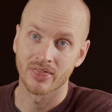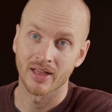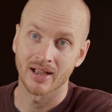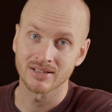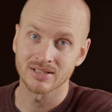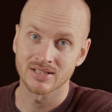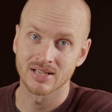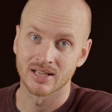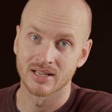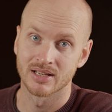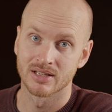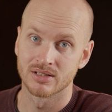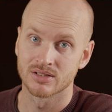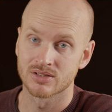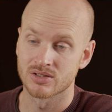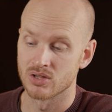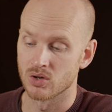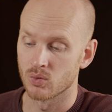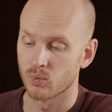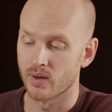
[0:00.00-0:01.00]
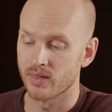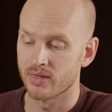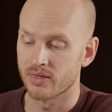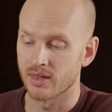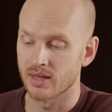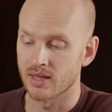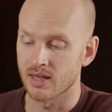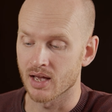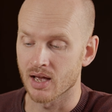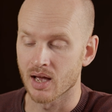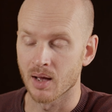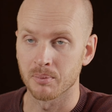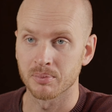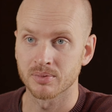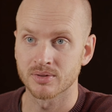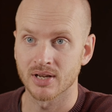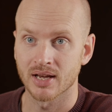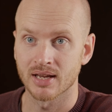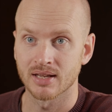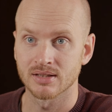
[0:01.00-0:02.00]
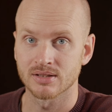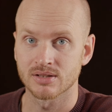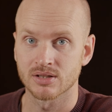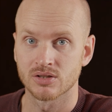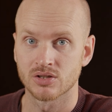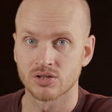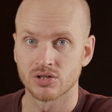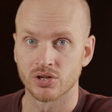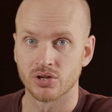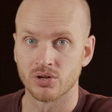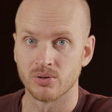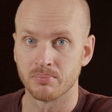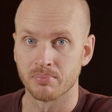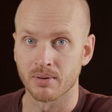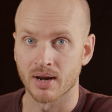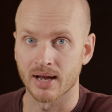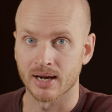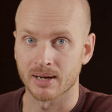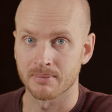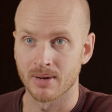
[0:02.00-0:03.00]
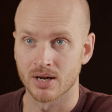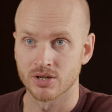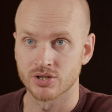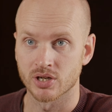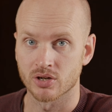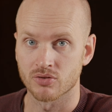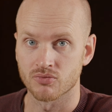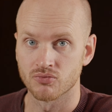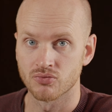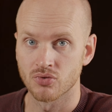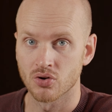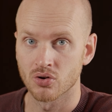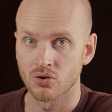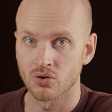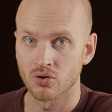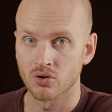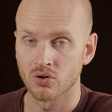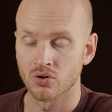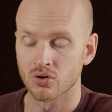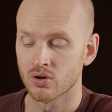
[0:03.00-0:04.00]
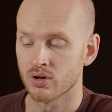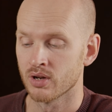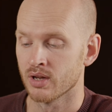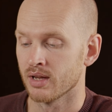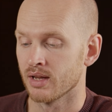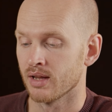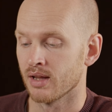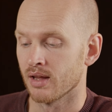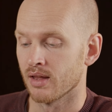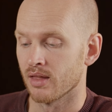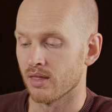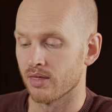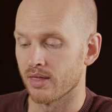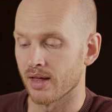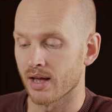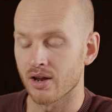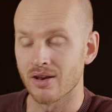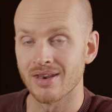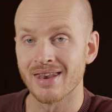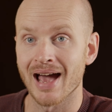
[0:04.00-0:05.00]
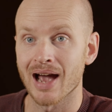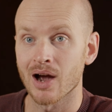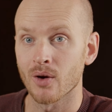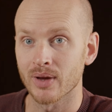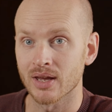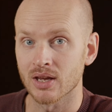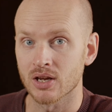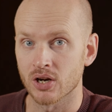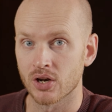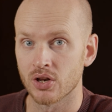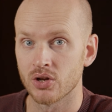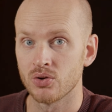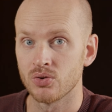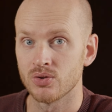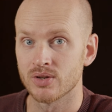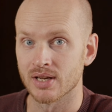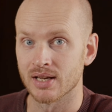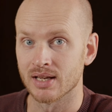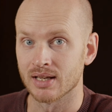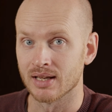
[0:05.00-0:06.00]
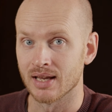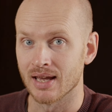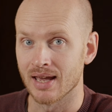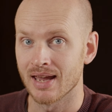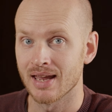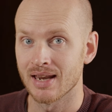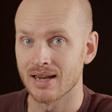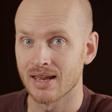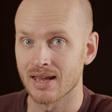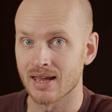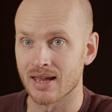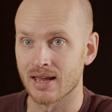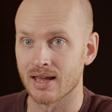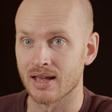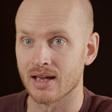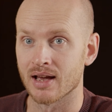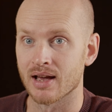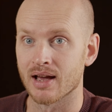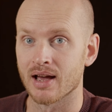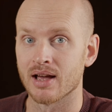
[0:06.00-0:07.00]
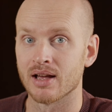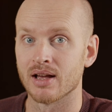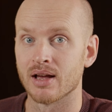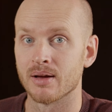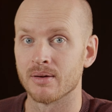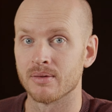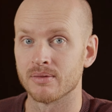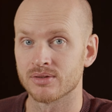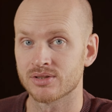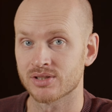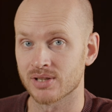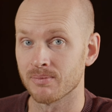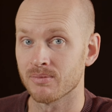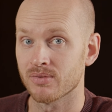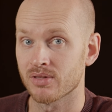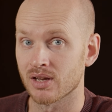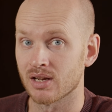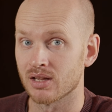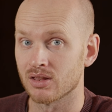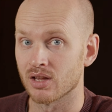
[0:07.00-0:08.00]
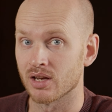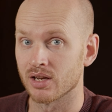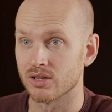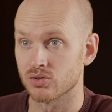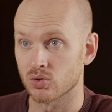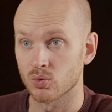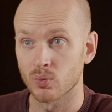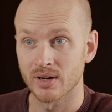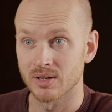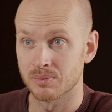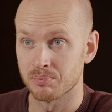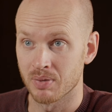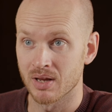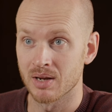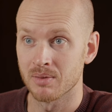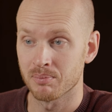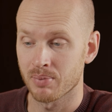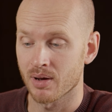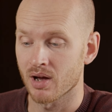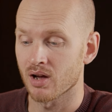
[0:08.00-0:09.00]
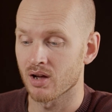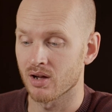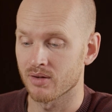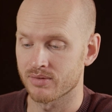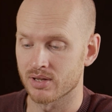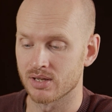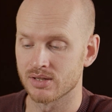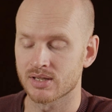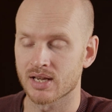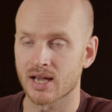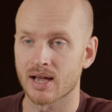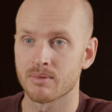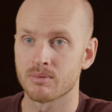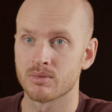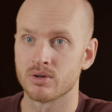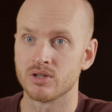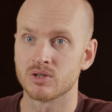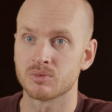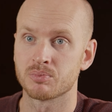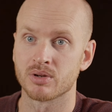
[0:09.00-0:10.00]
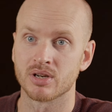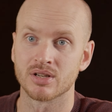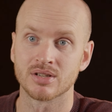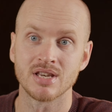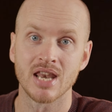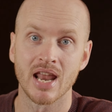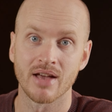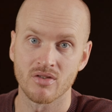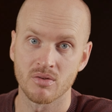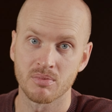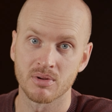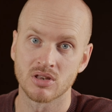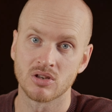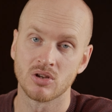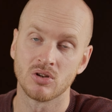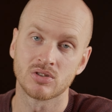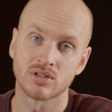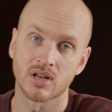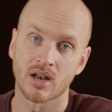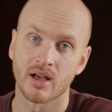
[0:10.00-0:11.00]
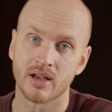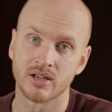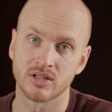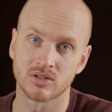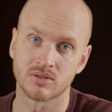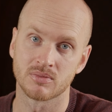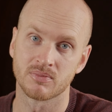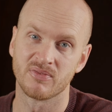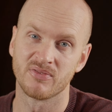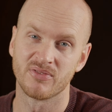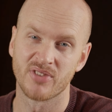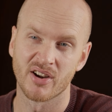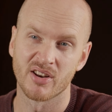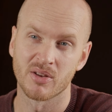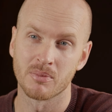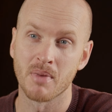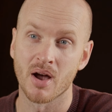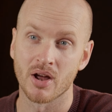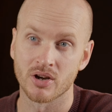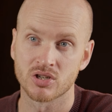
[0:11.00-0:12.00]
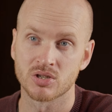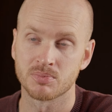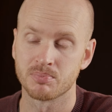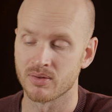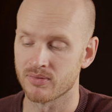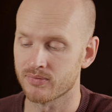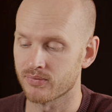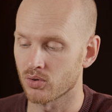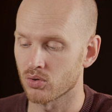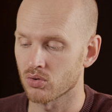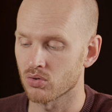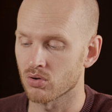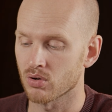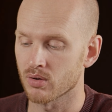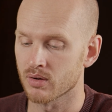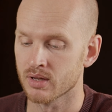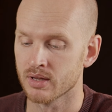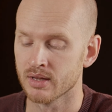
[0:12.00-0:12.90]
that is that with the update to Blackmagic RAW, they are now including in here something that has always been part of these cameras but has never been utilised very much before.